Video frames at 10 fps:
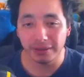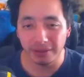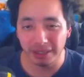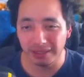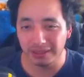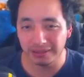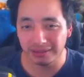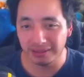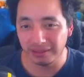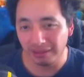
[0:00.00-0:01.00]
right?
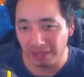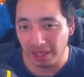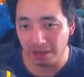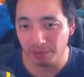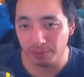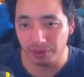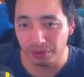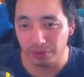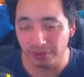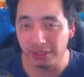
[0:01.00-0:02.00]
Because that'll
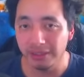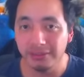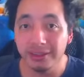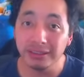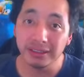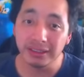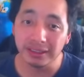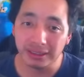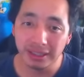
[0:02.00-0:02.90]
produce inconsistencies.